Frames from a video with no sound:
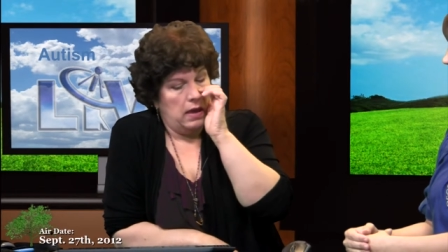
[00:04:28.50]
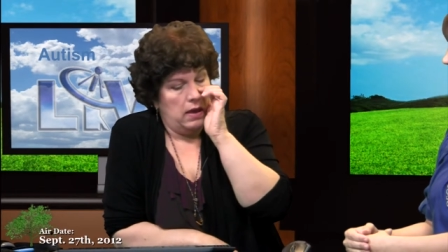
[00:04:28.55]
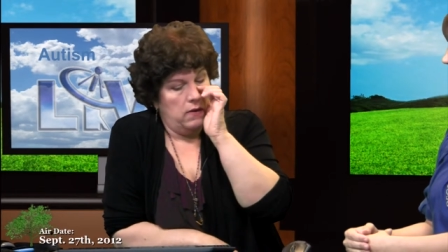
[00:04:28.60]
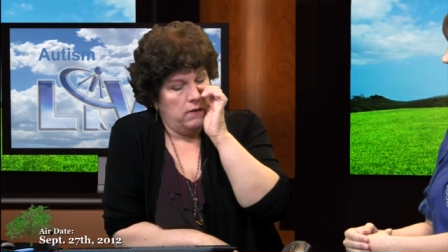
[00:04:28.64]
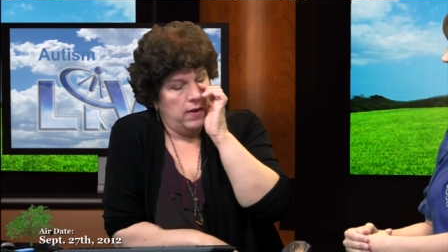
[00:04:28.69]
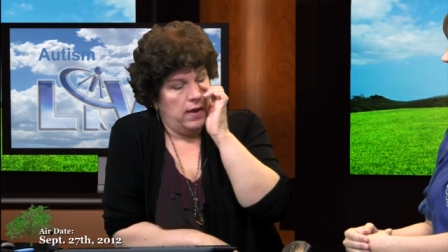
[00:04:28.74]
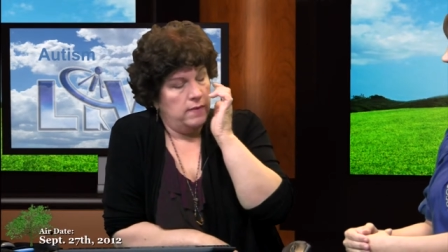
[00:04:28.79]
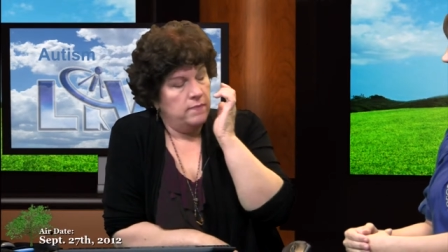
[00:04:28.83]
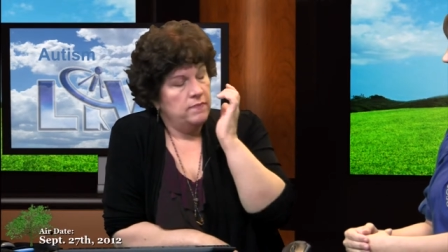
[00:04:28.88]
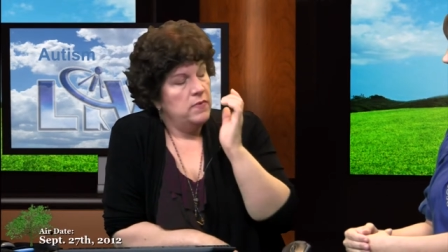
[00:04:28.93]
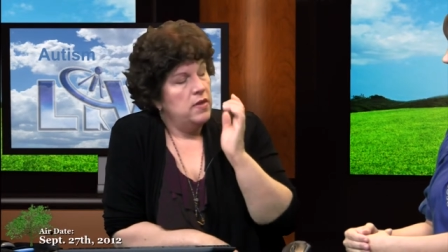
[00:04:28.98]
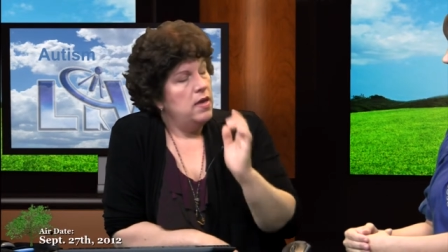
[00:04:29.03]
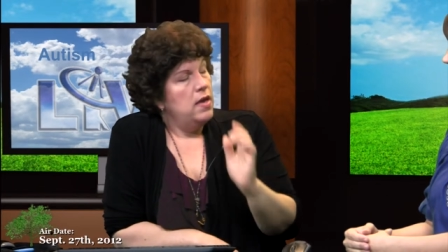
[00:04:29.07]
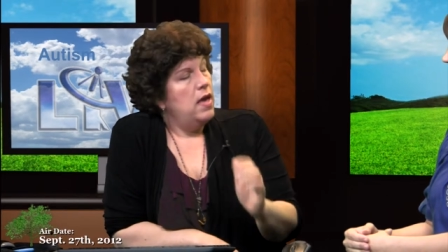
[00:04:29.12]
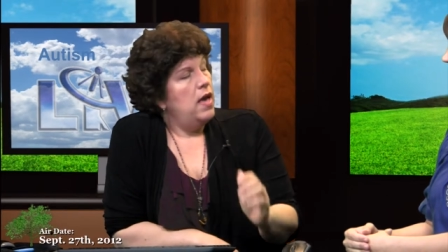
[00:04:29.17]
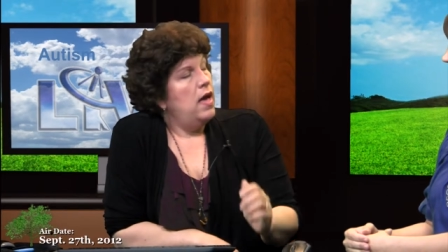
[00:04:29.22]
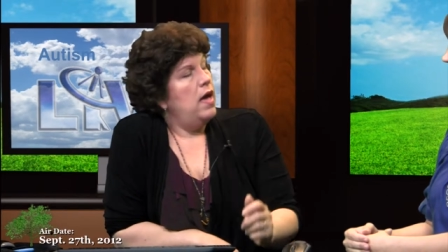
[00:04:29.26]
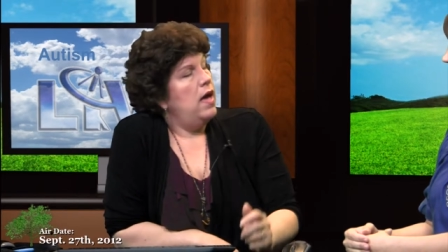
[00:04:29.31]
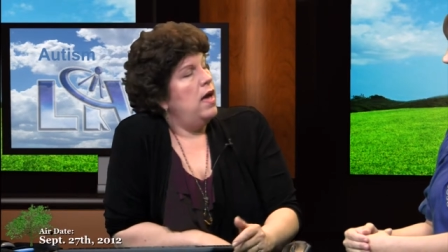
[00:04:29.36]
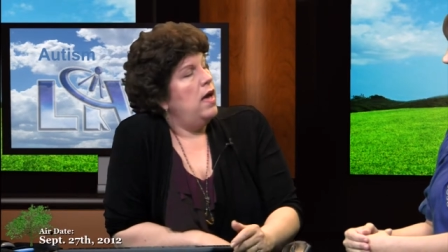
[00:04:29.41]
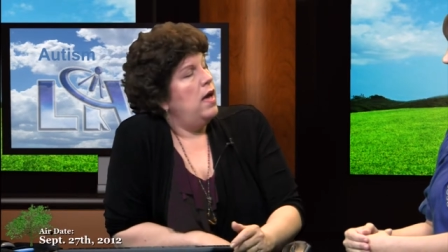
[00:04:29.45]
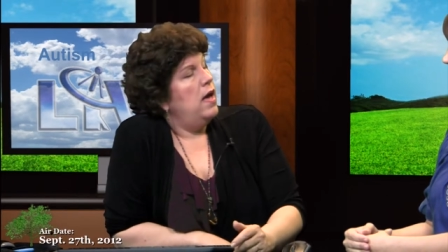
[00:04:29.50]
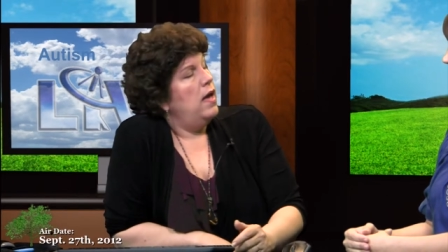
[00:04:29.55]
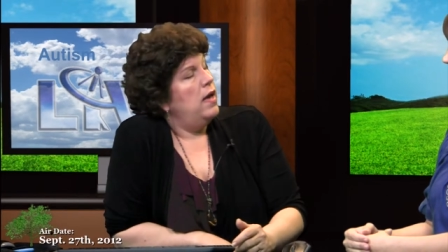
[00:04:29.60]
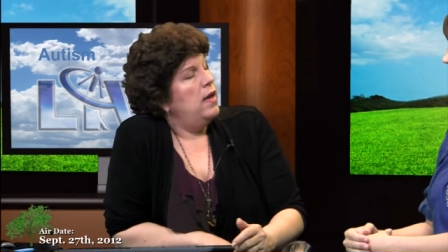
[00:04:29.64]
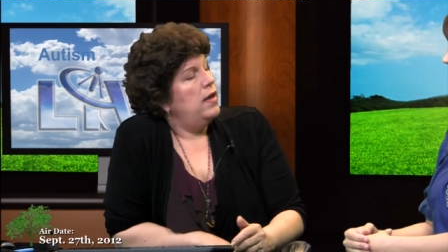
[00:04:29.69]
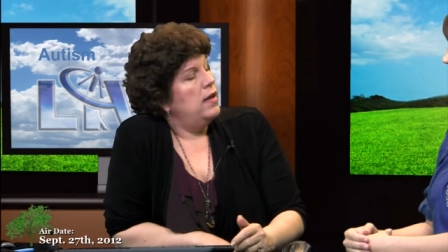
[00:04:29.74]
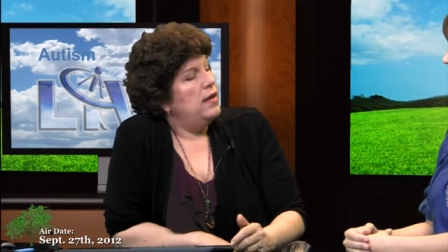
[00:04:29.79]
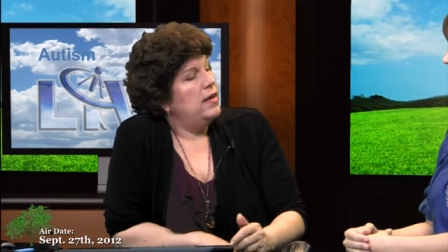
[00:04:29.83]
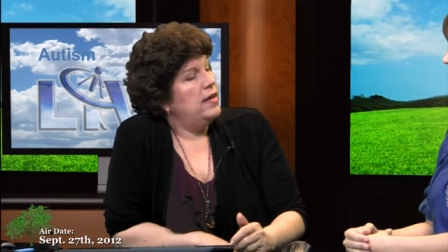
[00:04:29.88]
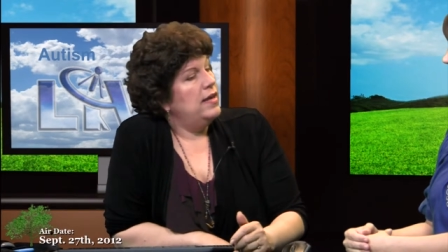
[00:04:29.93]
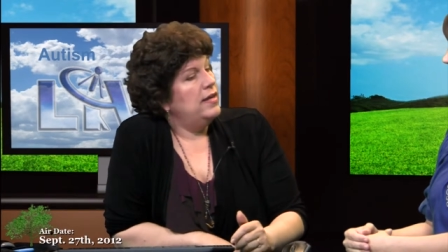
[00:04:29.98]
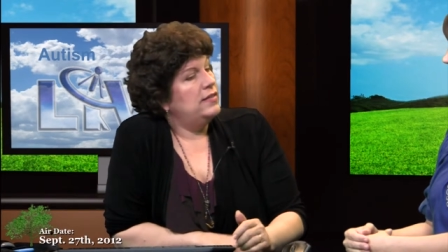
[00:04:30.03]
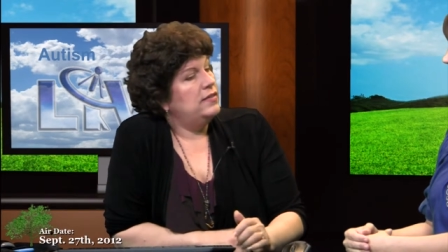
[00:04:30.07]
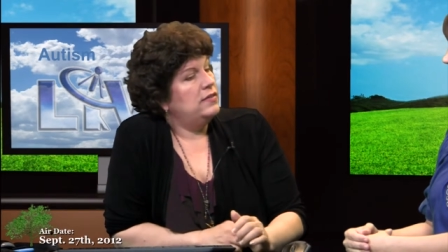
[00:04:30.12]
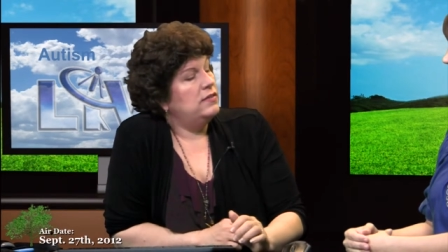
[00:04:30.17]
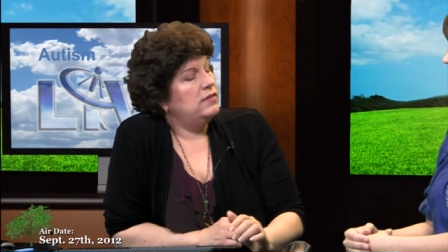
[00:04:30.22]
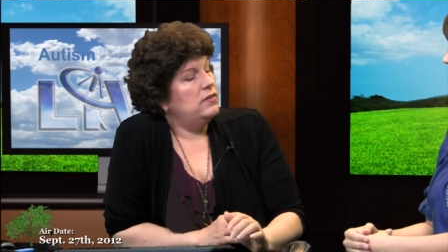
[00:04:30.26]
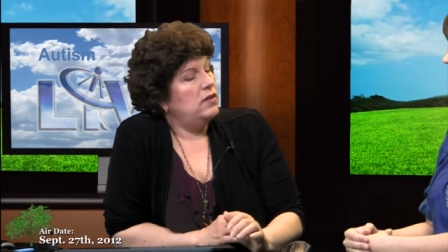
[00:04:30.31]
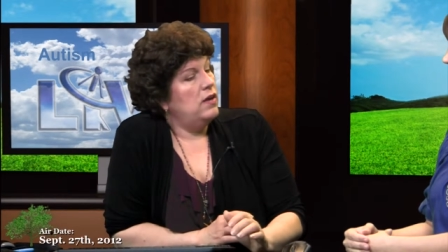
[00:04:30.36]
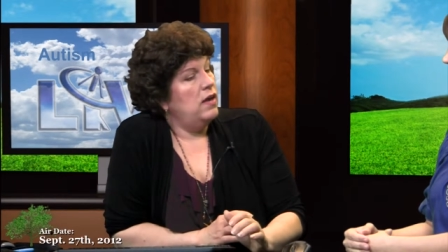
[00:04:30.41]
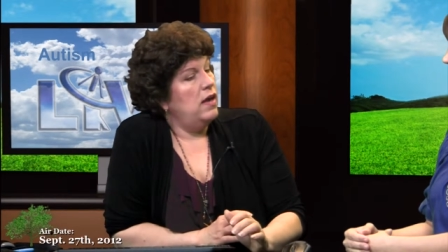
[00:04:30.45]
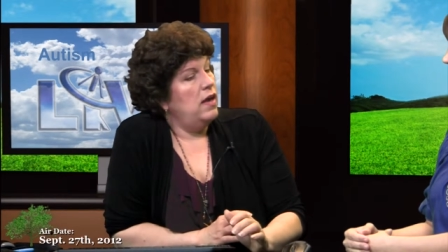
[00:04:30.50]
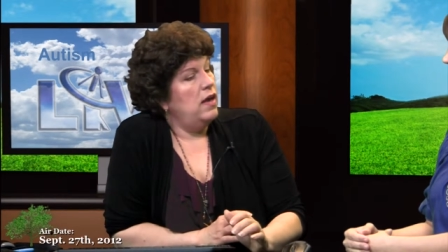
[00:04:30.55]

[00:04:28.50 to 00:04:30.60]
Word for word: okay, uh, it's